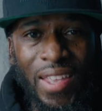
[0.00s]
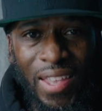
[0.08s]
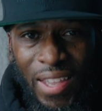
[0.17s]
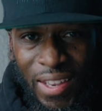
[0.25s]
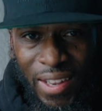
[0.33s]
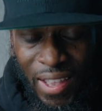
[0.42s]

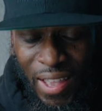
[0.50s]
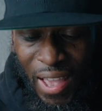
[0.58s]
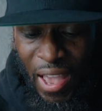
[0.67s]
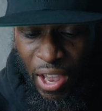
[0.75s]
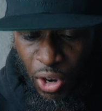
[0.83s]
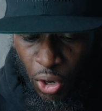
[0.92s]
it
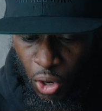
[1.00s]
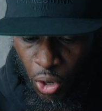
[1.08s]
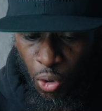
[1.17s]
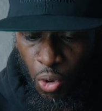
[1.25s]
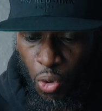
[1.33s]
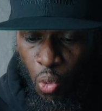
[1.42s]
at
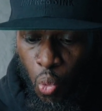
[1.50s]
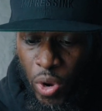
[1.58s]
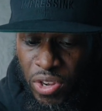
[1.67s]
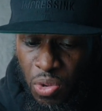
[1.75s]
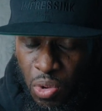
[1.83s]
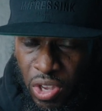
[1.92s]
all.
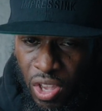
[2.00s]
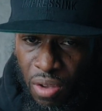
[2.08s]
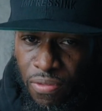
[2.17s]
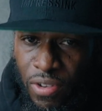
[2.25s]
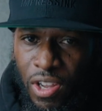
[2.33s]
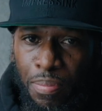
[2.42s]
When you
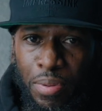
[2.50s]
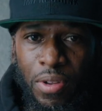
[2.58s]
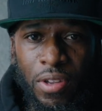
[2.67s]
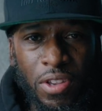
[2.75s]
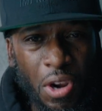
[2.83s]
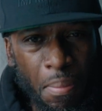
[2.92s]
give up
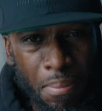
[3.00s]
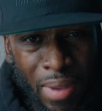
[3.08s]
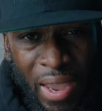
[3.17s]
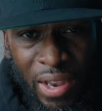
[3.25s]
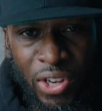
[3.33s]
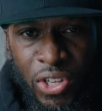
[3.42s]
your
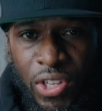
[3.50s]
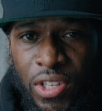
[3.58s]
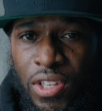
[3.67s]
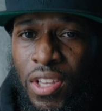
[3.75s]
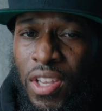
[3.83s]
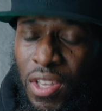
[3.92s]

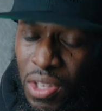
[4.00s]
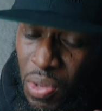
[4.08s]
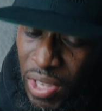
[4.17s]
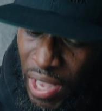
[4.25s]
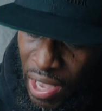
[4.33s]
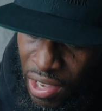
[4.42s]
manhood, you
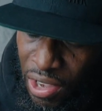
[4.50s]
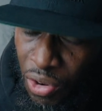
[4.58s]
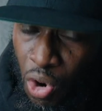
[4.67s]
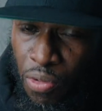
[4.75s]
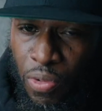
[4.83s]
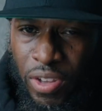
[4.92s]
can't get
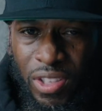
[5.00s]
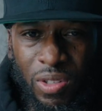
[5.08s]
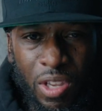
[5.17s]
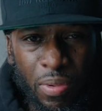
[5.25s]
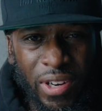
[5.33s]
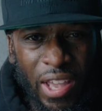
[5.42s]
over it. These
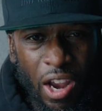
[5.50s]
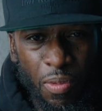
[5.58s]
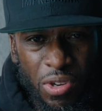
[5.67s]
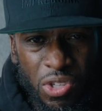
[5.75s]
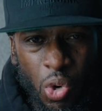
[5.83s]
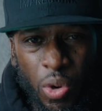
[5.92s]
people are now
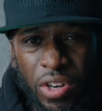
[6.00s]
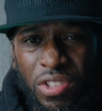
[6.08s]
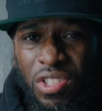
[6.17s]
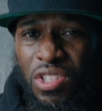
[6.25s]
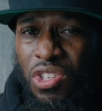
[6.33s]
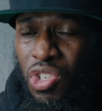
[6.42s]
resorting
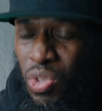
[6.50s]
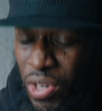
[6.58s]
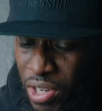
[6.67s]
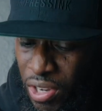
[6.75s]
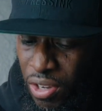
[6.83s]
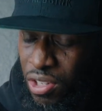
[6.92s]
to
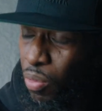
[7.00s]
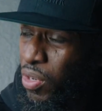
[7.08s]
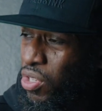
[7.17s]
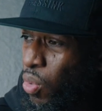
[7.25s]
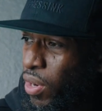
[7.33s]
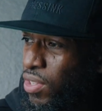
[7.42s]
drugs, they're
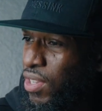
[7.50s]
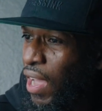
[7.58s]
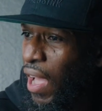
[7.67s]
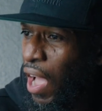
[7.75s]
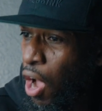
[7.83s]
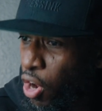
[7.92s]
resorting to
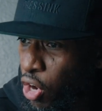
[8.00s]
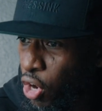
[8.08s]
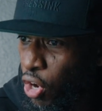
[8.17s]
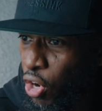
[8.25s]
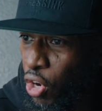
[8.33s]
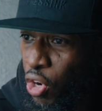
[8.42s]

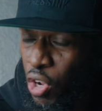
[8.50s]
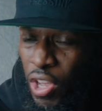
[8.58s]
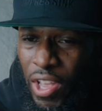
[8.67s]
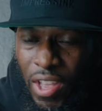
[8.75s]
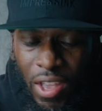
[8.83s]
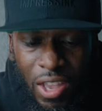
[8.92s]
alcohol.
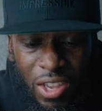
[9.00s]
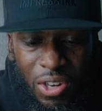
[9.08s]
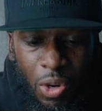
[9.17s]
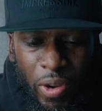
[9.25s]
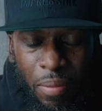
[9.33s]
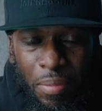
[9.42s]
You
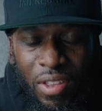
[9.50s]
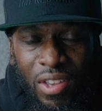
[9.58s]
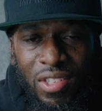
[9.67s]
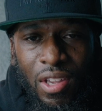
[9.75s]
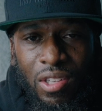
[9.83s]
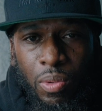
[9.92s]
know what?
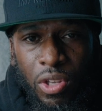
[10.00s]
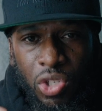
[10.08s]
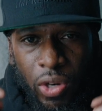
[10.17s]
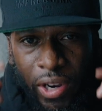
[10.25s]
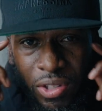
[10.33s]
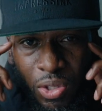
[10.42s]
Because guess what? They're
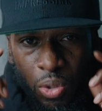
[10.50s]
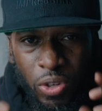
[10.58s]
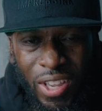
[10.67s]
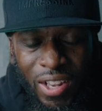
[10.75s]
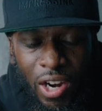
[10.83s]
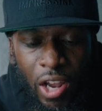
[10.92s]
trying to
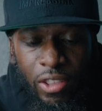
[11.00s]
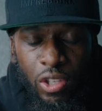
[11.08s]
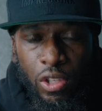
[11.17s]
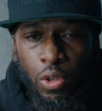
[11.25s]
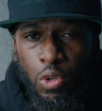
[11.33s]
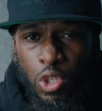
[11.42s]
get
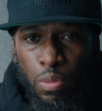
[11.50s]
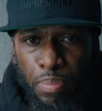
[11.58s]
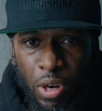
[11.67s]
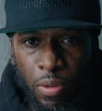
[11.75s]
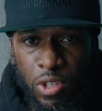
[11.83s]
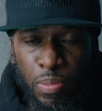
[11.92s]
onto those
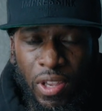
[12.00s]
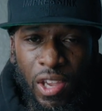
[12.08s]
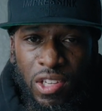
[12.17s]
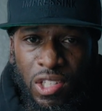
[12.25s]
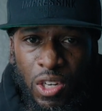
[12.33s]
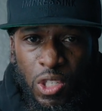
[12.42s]
spirits
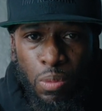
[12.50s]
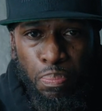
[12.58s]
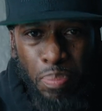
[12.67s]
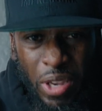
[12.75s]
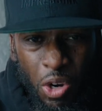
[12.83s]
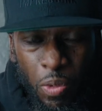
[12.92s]
because
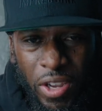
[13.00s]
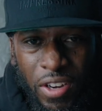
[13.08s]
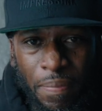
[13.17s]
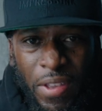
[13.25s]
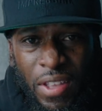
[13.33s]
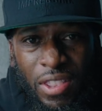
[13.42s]

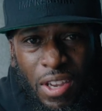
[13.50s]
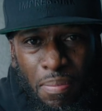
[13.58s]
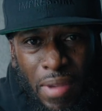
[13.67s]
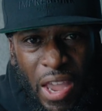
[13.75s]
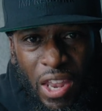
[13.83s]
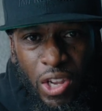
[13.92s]
their
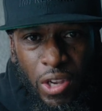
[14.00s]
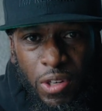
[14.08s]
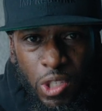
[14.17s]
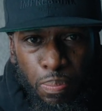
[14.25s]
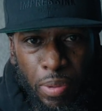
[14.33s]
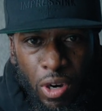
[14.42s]
manhood
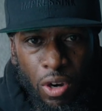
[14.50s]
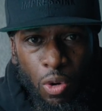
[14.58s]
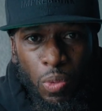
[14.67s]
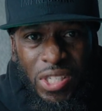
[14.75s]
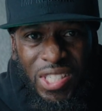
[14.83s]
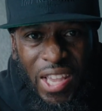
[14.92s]

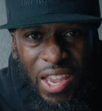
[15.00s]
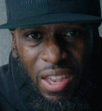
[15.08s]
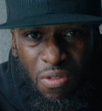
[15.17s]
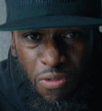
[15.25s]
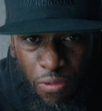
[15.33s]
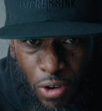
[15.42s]
spirit was
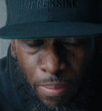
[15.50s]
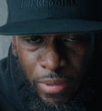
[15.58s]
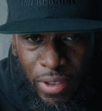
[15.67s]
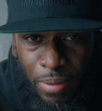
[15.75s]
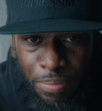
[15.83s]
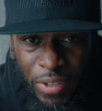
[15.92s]
taken from
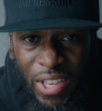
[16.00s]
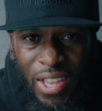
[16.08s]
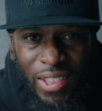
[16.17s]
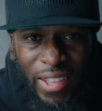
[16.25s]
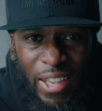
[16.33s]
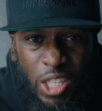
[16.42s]
them.
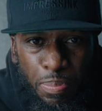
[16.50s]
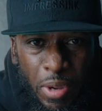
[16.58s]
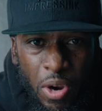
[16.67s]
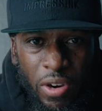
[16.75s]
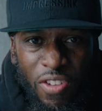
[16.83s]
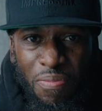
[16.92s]
That
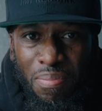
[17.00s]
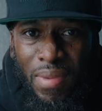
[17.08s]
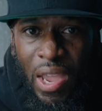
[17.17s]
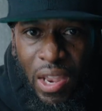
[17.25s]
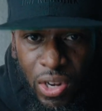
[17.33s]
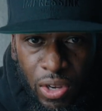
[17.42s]
spirit of
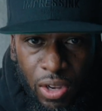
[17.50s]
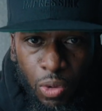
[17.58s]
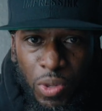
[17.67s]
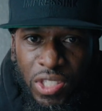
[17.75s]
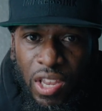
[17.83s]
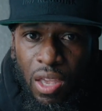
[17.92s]

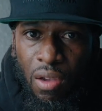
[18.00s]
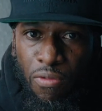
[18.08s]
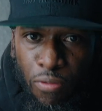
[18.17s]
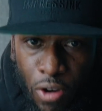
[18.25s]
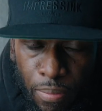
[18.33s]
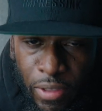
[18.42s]
manhood was taken
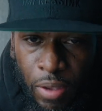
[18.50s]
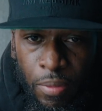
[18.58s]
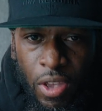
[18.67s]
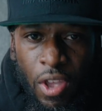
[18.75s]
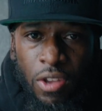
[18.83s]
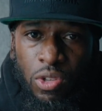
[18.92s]
from them.
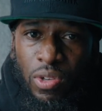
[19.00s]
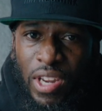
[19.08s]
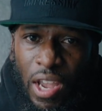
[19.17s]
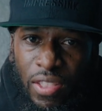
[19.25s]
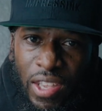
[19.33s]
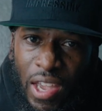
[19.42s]
So
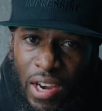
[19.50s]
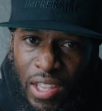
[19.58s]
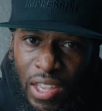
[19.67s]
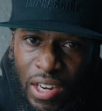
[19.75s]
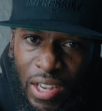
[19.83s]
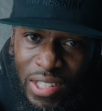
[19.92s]
now they got to
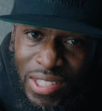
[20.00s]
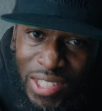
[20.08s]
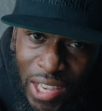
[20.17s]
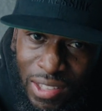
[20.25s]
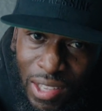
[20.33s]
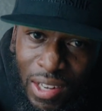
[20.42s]
get
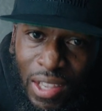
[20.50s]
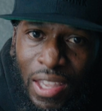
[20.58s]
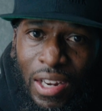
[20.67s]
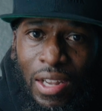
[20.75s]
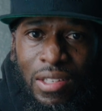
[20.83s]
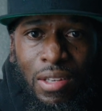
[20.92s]
addicted and
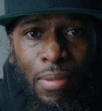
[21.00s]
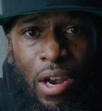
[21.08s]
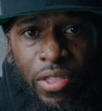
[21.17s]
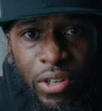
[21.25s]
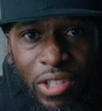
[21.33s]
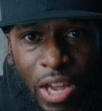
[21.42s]
get on some
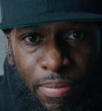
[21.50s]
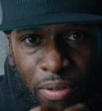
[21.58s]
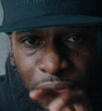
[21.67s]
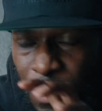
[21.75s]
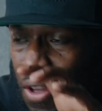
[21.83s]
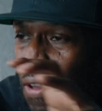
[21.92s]
other type
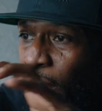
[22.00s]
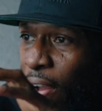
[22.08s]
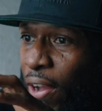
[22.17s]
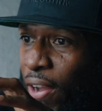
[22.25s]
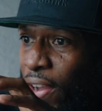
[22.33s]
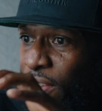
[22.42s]

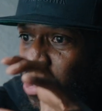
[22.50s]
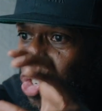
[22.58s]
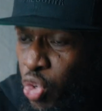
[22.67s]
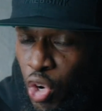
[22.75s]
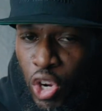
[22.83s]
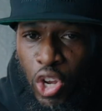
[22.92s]
of
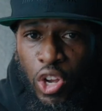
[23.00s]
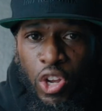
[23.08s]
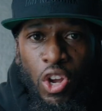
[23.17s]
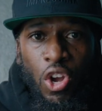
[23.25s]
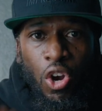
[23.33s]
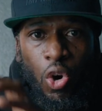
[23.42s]

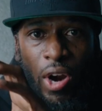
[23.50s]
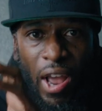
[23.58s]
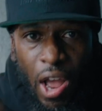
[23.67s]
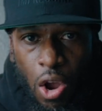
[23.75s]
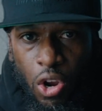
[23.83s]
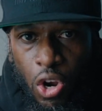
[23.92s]
drug or
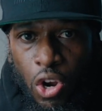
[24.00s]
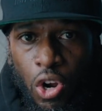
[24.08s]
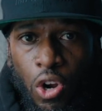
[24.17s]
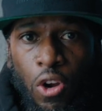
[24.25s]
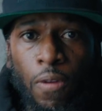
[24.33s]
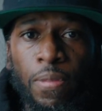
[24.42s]

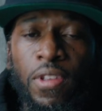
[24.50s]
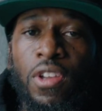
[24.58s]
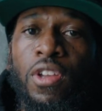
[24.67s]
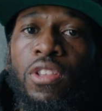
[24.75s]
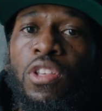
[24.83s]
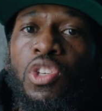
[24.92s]
alcohol
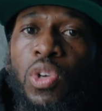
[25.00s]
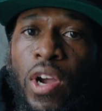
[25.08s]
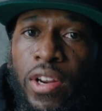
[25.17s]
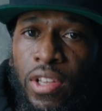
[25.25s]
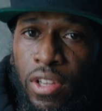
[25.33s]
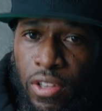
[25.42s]
to
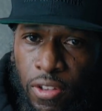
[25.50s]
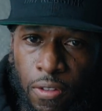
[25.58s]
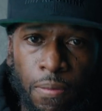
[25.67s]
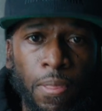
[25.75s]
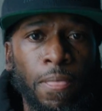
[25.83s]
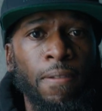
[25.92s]
try to
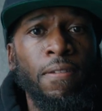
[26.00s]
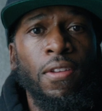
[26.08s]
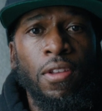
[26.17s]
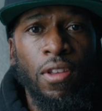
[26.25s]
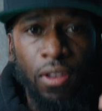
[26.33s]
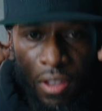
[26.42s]

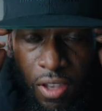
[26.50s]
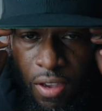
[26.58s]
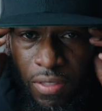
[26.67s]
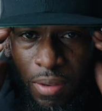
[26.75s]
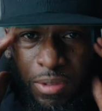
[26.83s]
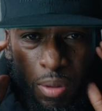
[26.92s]

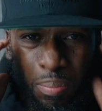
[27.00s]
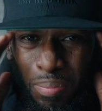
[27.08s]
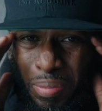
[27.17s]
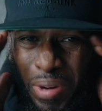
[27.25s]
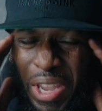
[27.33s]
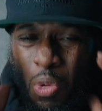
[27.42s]
give them, to
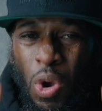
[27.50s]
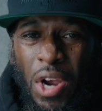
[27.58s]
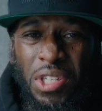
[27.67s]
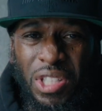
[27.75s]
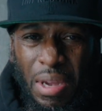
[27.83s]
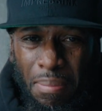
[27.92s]

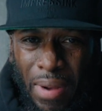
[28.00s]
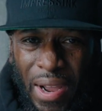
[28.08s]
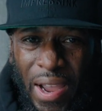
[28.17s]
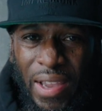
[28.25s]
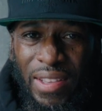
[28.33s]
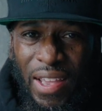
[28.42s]
brainwash their
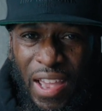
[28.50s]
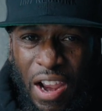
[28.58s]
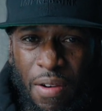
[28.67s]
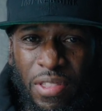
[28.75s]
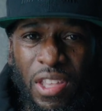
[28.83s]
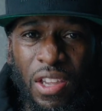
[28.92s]
mind that
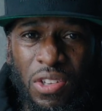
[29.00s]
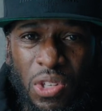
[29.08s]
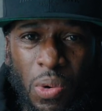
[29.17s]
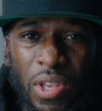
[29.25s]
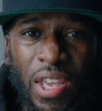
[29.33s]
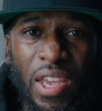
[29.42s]
everything is
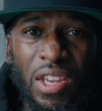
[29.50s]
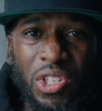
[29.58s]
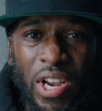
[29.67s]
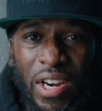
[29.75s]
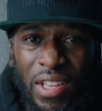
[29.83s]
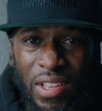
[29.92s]
okay and
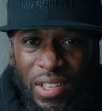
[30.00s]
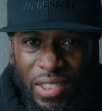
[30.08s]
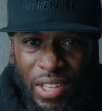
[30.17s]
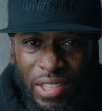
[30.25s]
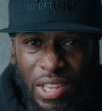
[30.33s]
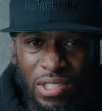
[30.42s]
try to
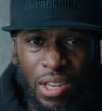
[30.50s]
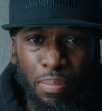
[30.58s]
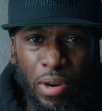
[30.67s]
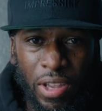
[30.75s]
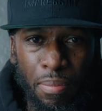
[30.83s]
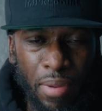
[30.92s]
think that's going to
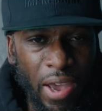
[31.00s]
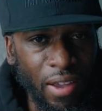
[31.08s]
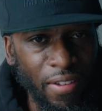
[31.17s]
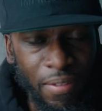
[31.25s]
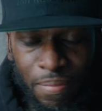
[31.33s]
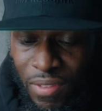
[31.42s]
bring it
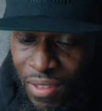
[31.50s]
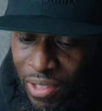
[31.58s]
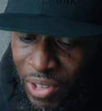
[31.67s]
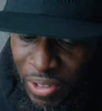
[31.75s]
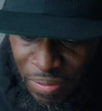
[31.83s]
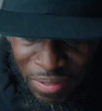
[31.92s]
back.
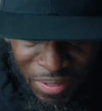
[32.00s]
Look,